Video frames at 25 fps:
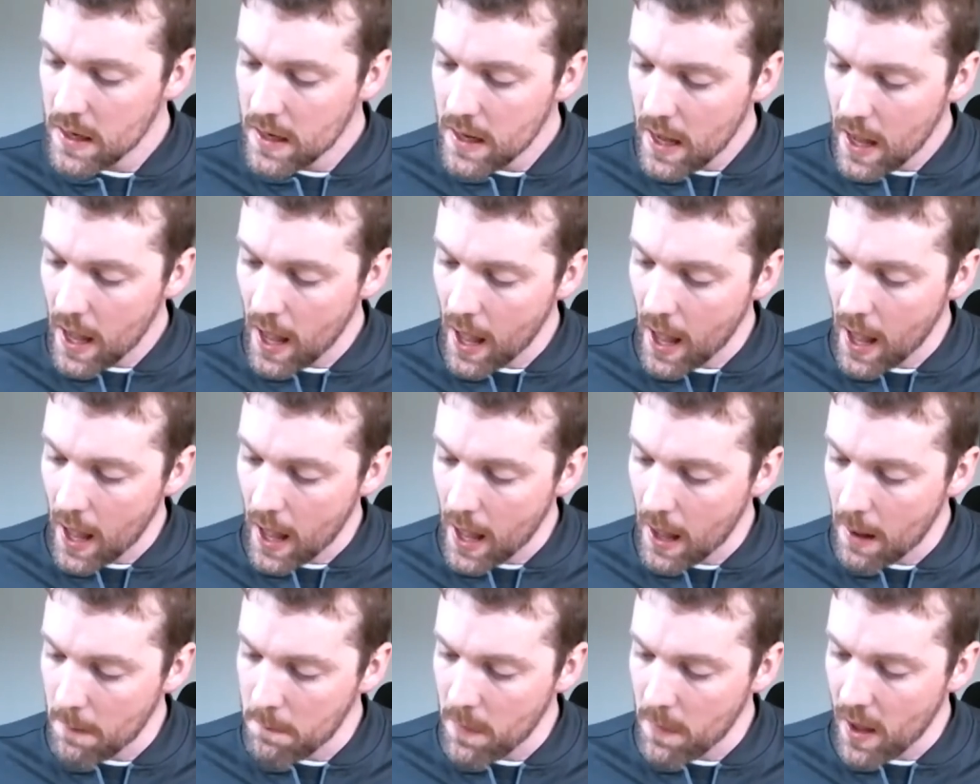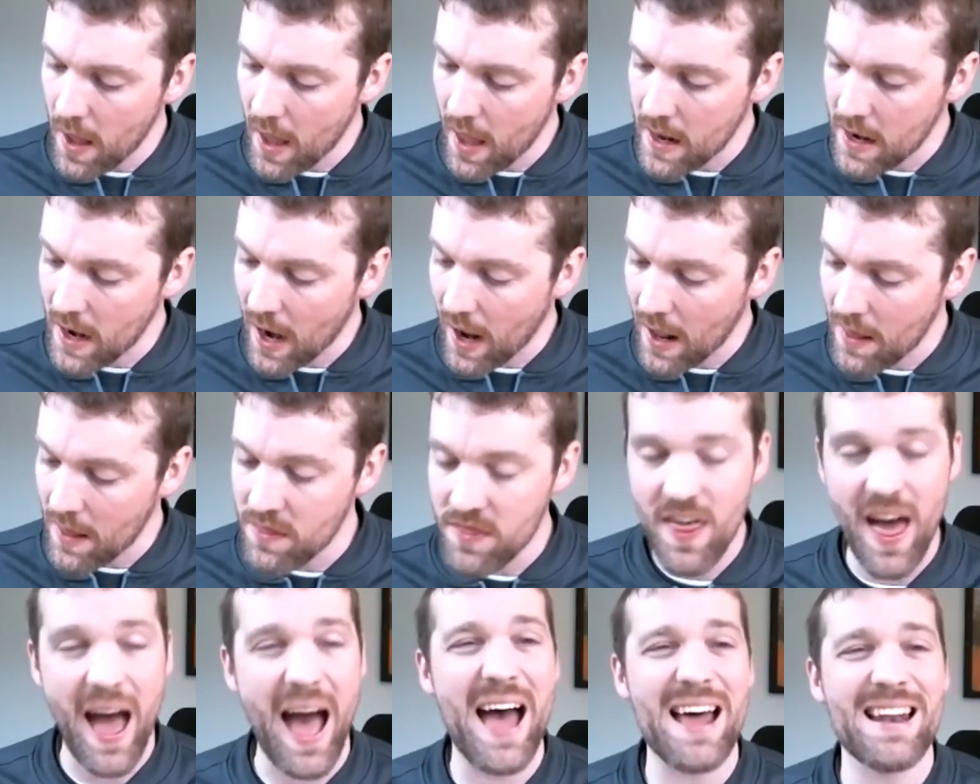And
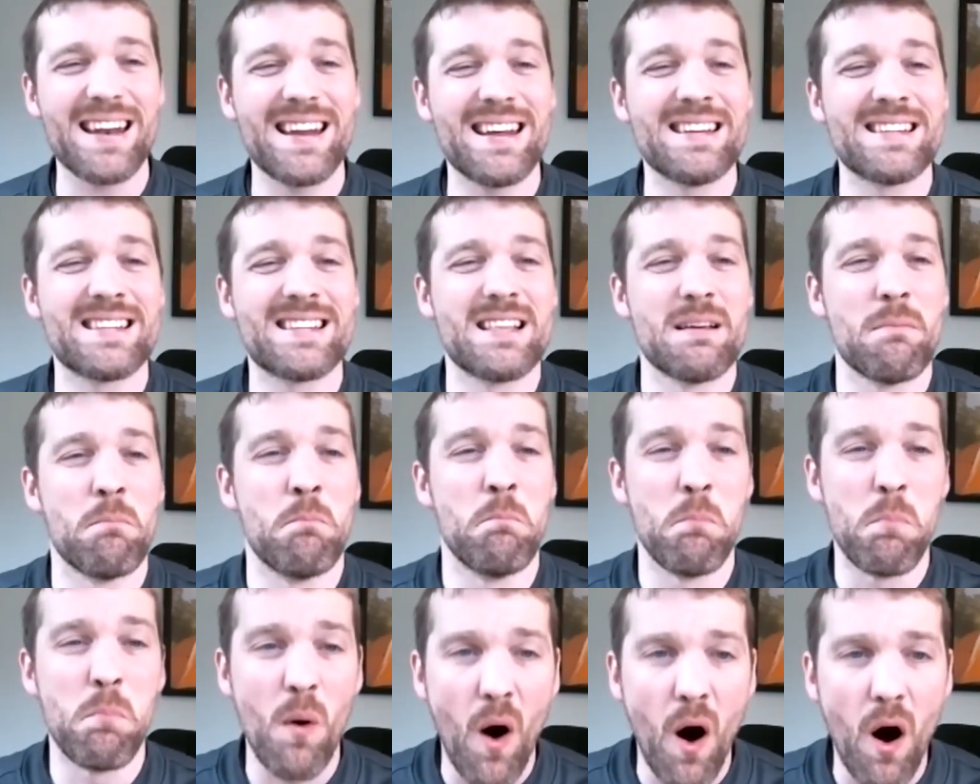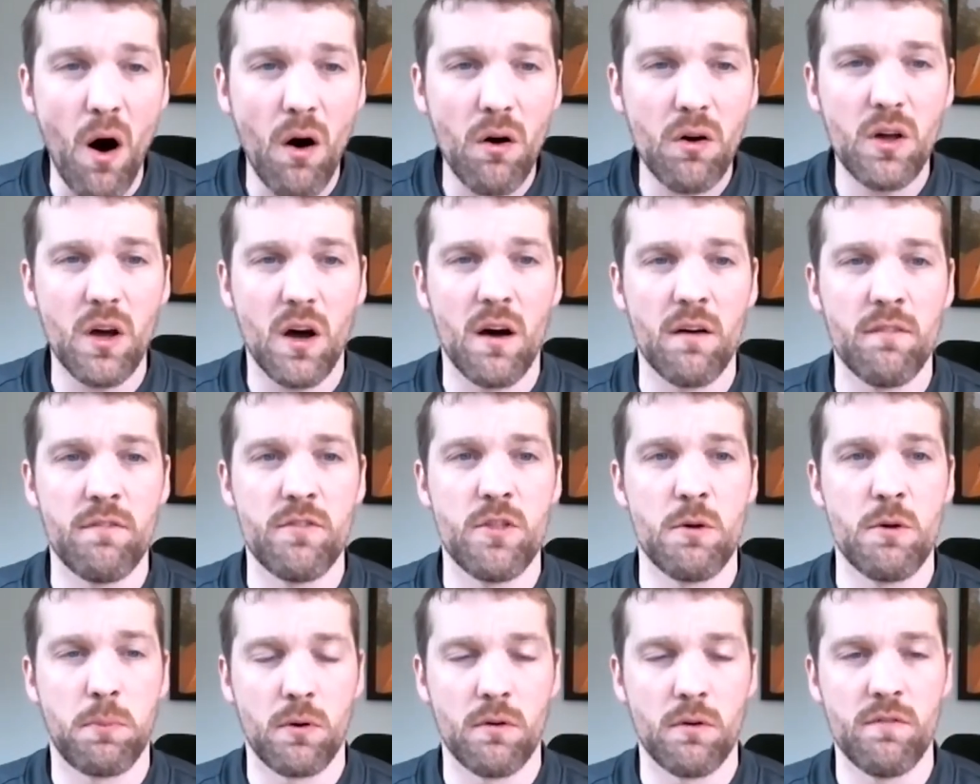that is the bulk of the
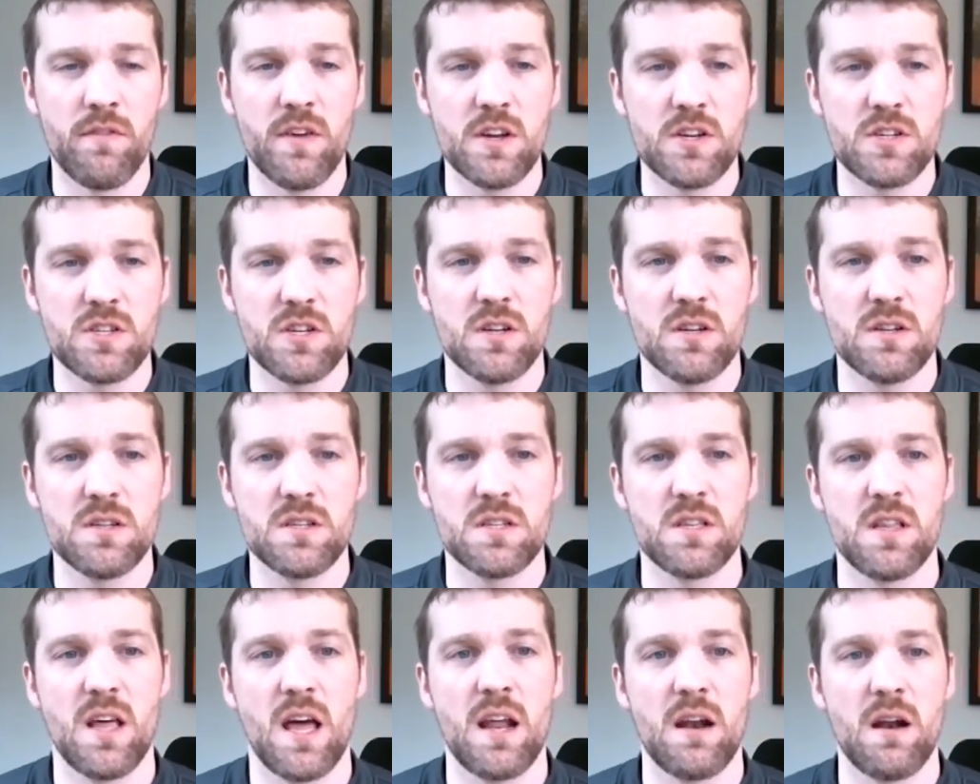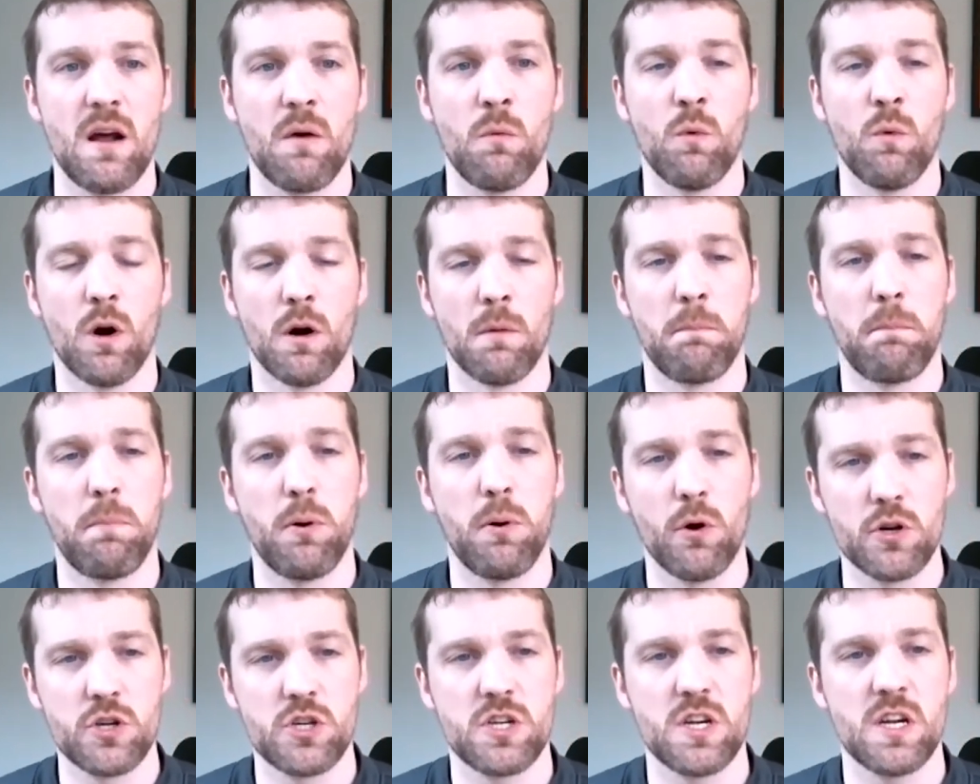provisions that we're
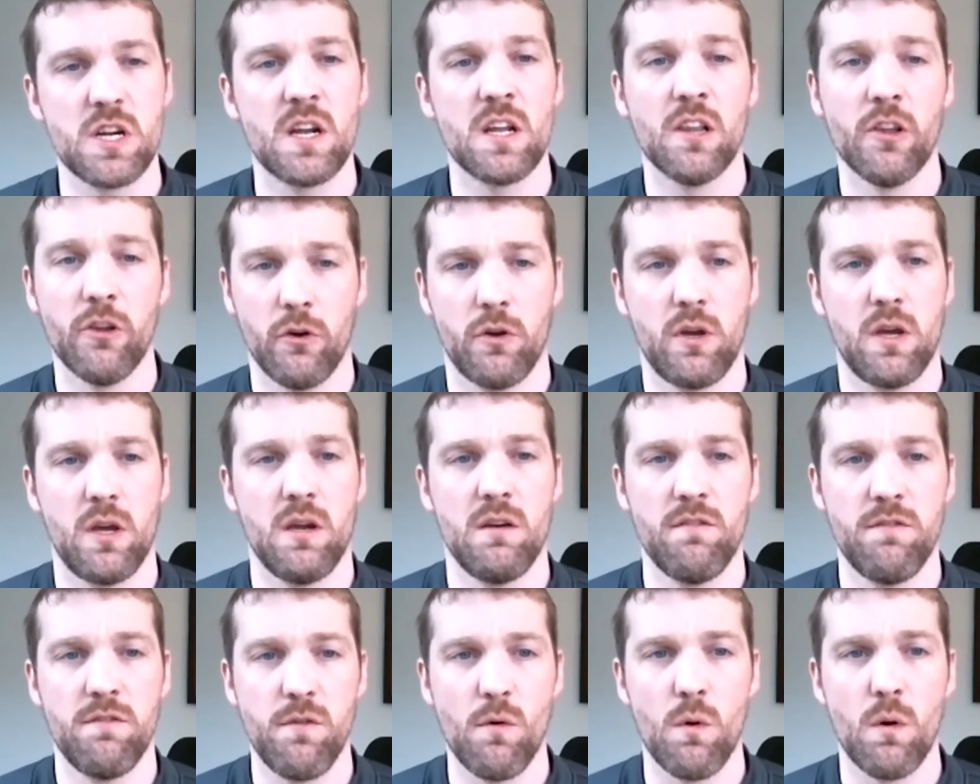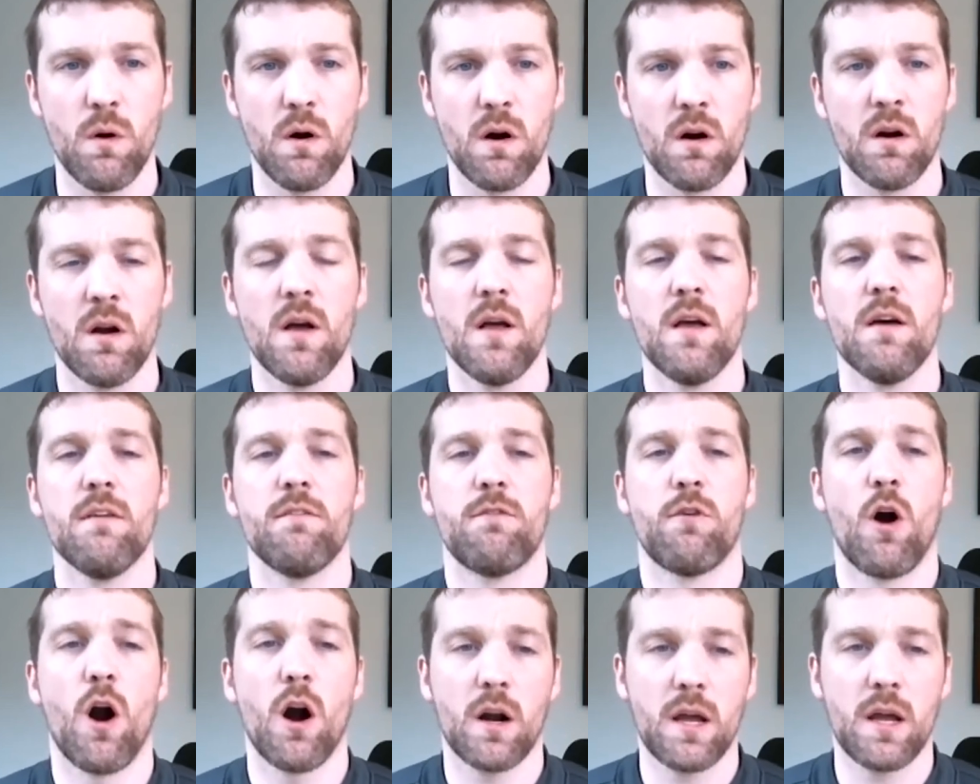pushing and looking for
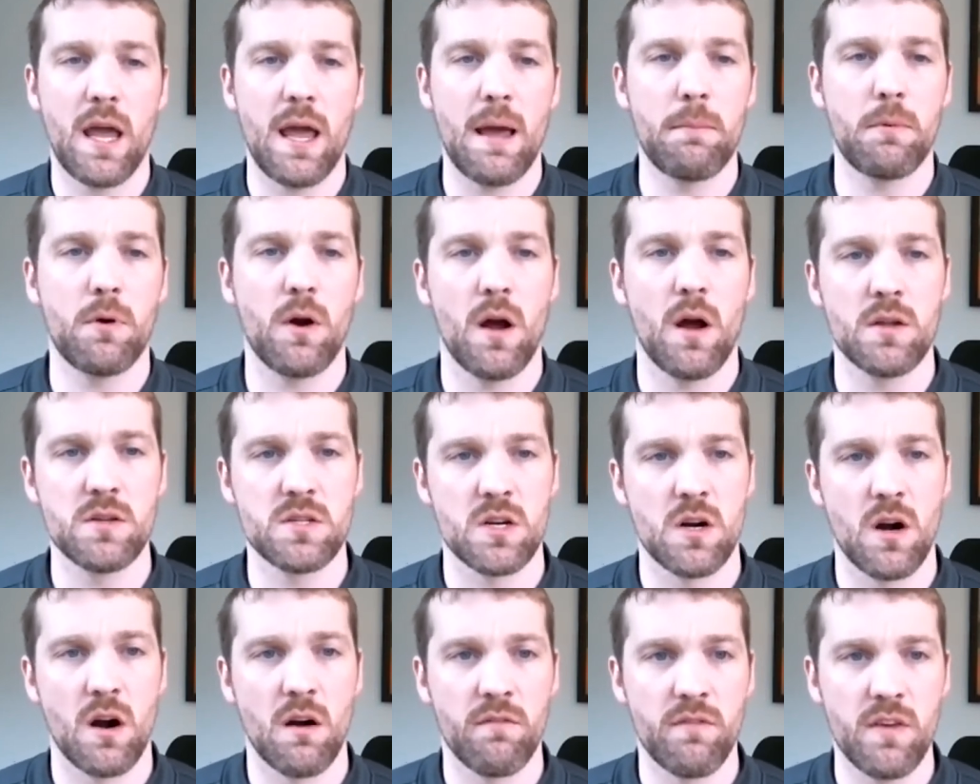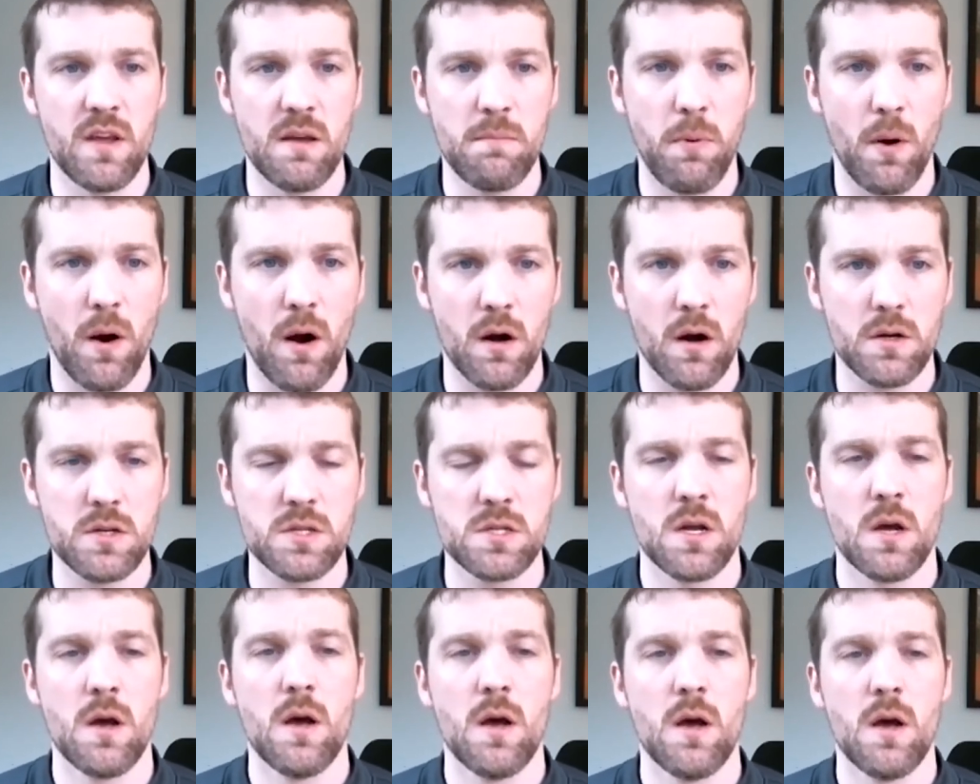our campgrounds and RV
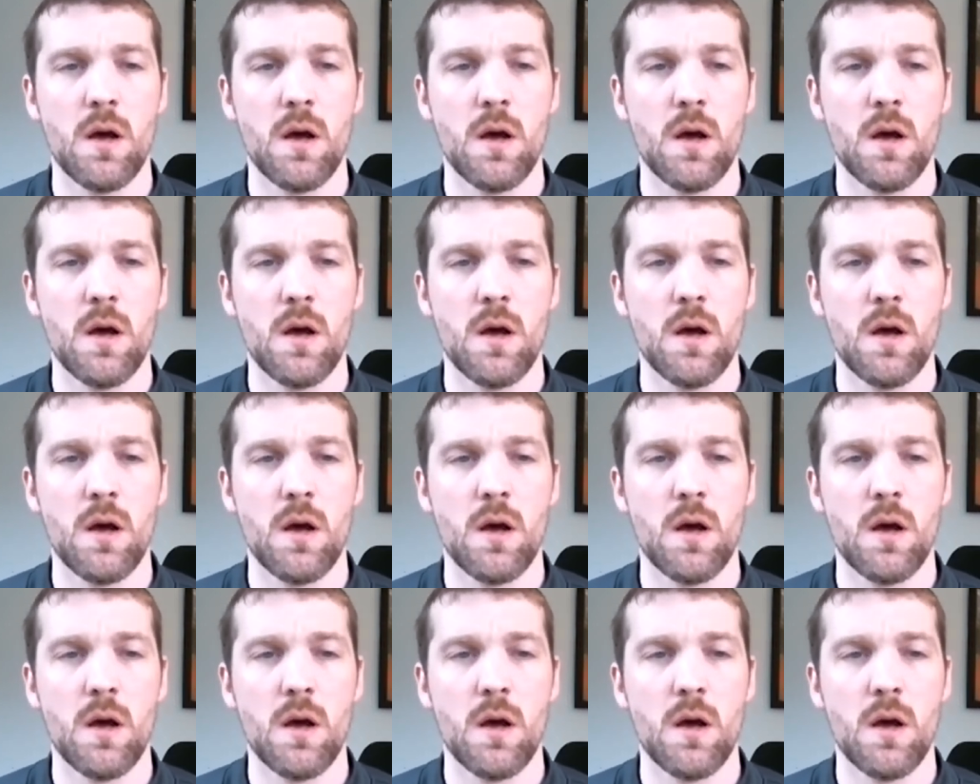parks.